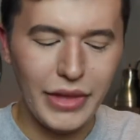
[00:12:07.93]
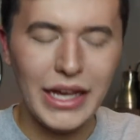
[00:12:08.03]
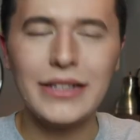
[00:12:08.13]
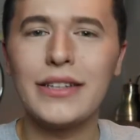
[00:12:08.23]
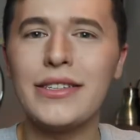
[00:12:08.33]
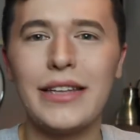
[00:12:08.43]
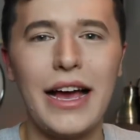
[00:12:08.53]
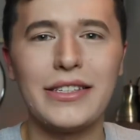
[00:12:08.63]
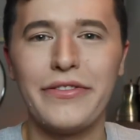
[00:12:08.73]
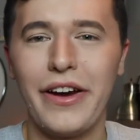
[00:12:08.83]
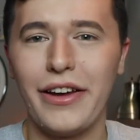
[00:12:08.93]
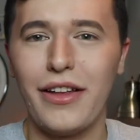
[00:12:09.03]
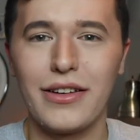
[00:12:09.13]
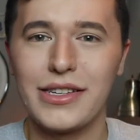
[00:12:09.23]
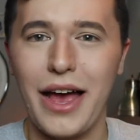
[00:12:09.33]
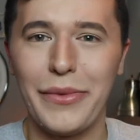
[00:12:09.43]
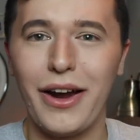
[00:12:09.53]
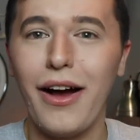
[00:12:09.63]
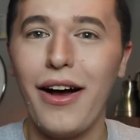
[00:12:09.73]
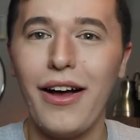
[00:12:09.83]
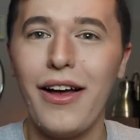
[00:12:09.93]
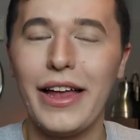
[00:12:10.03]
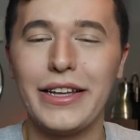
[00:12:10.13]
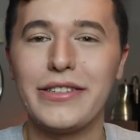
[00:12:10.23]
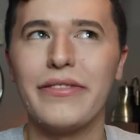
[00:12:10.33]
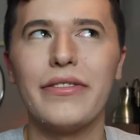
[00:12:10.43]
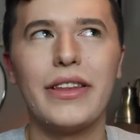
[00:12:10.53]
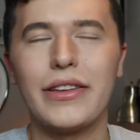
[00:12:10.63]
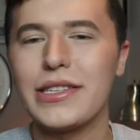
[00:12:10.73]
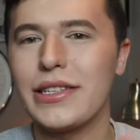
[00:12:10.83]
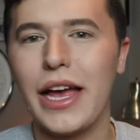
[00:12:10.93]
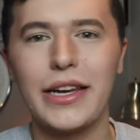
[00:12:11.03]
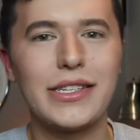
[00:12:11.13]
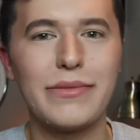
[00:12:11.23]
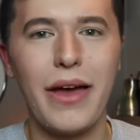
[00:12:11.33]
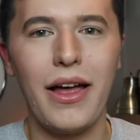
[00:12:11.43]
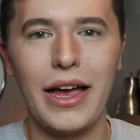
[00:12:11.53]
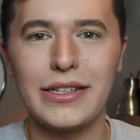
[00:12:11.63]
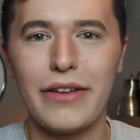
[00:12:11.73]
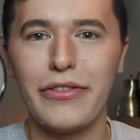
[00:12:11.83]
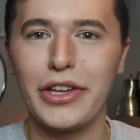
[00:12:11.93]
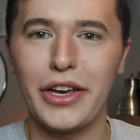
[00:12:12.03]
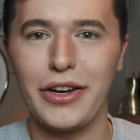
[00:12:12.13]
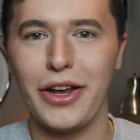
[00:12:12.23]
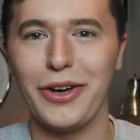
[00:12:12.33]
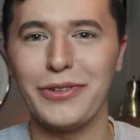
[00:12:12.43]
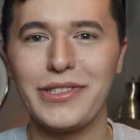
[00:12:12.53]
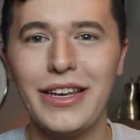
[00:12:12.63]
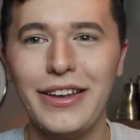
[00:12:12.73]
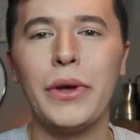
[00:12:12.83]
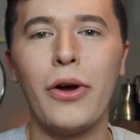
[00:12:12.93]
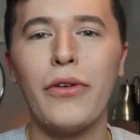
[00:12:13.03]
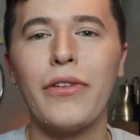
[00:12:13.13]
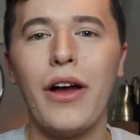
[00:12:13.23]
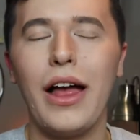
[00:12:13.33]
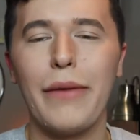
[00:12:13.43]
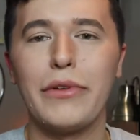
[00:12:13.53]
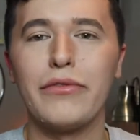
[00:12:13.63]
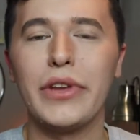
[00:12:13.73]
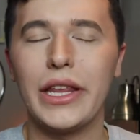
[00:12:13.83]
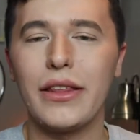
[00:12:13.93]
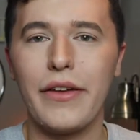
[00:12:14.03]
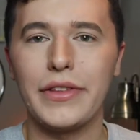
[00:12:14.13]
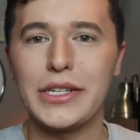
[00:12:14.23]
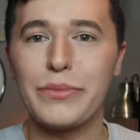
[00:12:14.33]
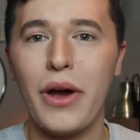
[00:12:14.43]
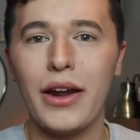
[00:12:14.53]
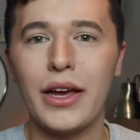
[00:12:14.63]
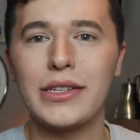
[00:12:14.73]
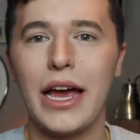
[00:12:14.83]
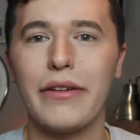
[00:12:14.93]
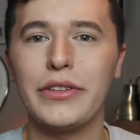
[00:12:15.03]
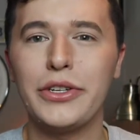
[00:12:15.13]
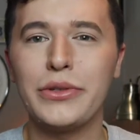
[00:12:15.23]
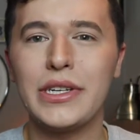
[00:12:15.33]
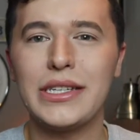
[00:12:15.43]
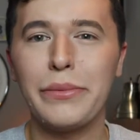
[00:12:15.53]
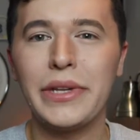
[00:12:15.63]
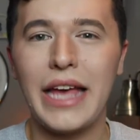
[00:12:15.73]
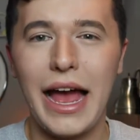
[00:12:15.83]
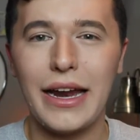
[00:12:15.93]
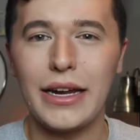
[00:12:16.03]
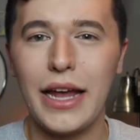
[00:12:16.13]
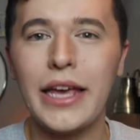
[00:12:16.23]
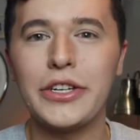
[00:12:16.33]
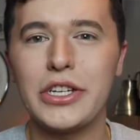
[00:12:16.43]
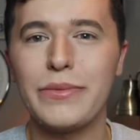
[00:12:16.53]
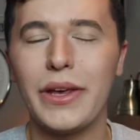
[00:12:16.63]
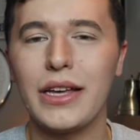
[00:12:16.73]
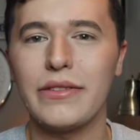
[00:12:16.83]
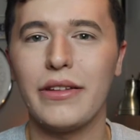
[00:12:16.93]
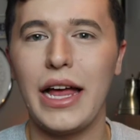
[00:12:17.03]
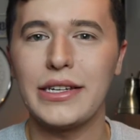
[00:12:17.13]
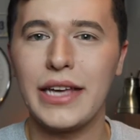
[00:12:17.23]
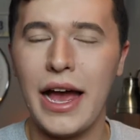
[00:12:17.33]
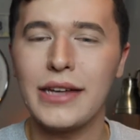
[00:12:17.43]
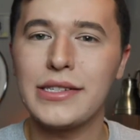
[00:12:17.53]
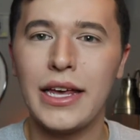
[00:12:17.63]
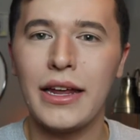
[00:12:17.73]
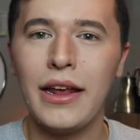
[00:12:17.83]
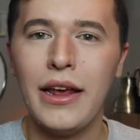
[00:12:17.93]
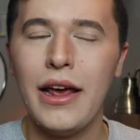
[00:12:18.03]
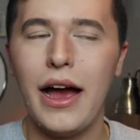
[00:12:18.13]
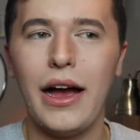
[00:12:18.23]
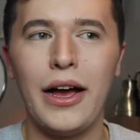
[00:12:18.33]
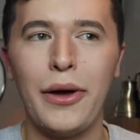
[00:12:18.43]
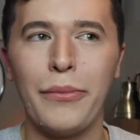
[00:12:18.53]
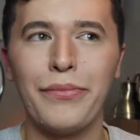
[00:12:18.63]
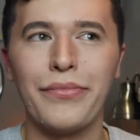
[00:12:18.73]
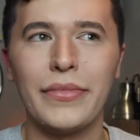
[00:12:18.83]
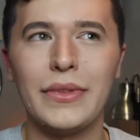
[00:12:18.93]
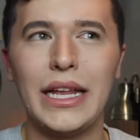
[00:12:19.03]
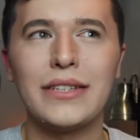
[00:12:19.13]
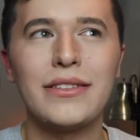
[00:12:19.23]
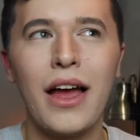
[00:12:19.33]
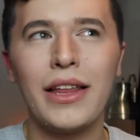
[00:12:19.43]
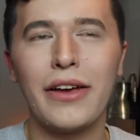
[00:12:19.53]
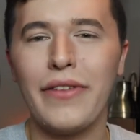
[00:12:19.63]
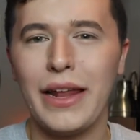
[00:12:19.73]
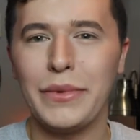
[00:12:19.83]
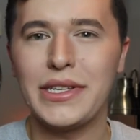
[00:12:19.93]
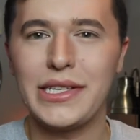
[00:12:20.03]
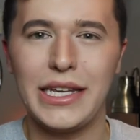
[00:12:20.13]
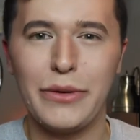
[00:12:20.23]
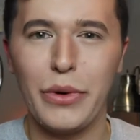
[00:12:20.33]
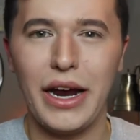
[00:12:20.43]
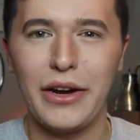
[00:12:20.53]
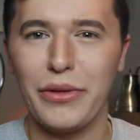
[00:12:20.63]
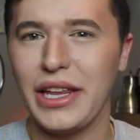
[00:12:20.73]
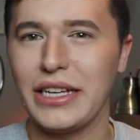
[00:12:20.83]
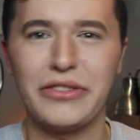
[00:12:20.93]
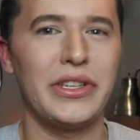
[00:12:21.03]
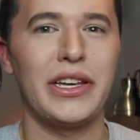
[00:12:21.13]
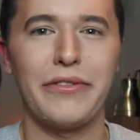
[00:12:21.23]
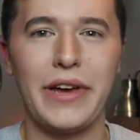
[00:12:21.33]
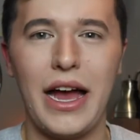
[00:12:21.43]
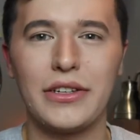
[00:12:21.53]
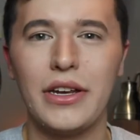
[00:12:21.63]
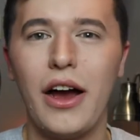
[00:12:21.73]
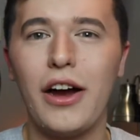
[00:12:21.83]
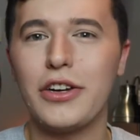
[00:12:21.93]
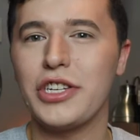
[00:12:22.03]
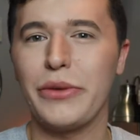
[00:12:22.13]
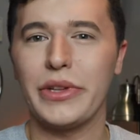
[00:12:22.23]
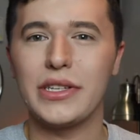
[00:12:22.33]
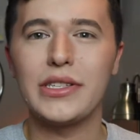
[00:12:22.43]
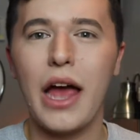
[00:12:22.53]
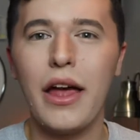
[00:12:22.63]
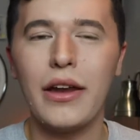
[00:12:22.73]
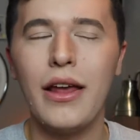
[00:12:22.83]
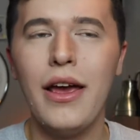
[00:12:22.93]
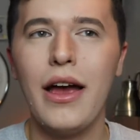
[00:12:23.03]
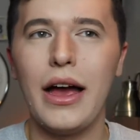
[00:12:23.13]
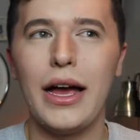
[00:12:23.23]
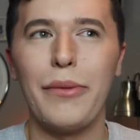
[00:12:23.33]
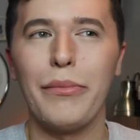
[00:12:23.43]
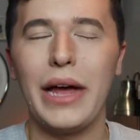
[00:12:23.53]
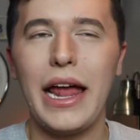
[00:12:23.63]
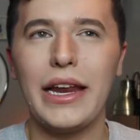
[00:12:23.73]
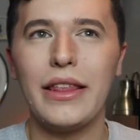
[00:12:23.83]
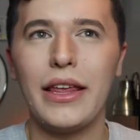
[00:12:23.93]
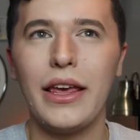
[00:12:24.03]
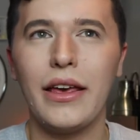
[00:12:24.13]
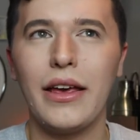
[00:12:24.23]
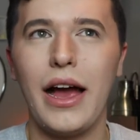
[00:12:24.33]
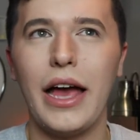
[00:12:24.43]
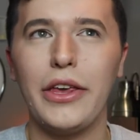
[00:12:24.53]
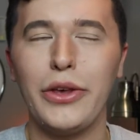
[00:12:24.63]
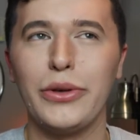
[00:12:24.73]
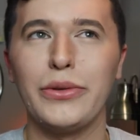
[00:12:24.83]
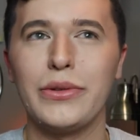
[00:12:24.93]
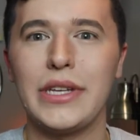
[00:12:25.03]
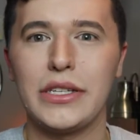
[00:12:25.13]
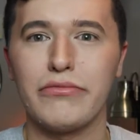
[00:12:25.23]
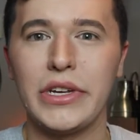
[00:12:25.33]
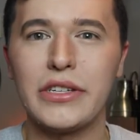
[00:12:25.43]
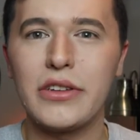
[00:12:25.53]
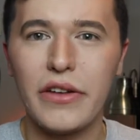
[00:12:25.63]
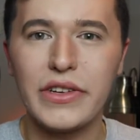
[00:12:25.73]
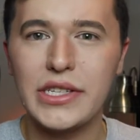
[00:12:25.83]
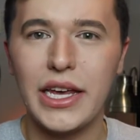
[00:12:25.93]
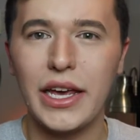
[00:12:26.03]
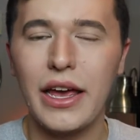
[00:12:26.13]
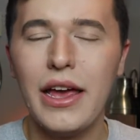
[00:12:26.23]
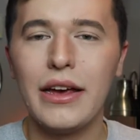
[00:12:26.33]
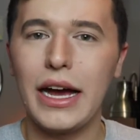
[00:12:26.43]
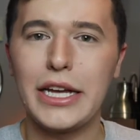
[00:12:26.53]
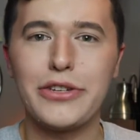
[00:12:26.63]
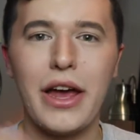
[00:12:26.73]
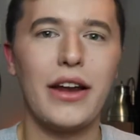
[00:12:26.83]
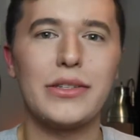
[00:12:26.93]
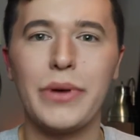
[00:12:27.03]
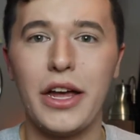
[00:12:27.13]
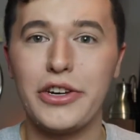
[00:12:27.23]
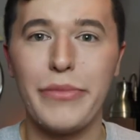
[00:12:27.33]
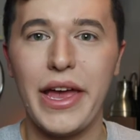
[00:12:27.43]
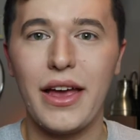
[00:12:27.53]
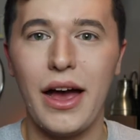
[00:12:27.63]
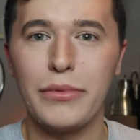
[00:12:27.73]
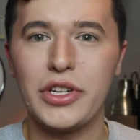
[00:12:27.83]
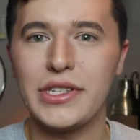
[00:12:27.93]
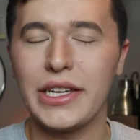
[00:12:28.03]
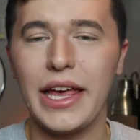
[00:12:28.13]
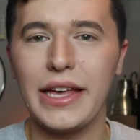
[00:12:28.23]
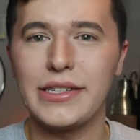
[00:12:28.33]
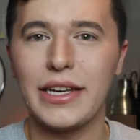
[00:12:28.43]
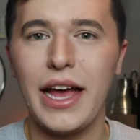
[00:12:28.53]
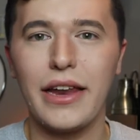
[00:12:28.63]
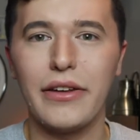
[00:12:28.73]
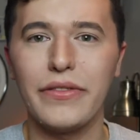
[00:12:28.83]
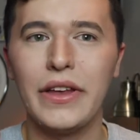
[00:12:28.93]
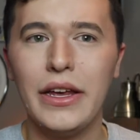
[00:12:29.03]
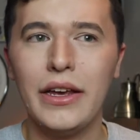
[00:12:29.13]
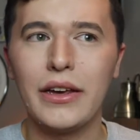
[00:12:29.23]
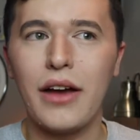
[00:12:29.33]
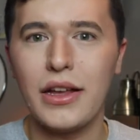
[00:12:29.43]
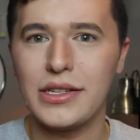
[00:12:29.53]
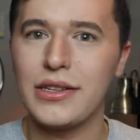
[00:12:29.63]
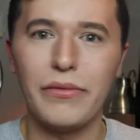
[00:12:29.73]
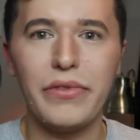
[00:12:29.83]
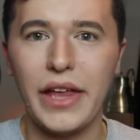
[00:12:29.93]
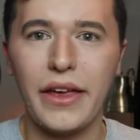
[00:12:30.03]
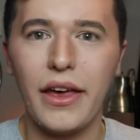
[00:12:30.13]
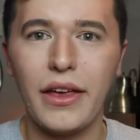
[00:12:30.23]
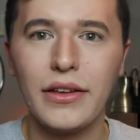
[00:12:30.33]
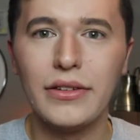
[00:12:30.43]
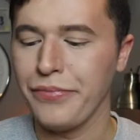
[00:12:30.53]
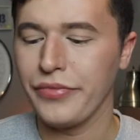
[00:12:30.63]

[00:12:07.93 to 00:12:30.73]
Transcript: It doesn't last a very long time at all, and it's a, the slightest smell. I just have a really good nose. But overall, I've been really loving this product. I use it typically at night just because of the lactic acid. Um, it's not like a vitamin C where I don't think it's really going to react harshly with the sun, um, but anything I use that's resurfacing, I try not to put under makeup just in case it kind of causes some flaking.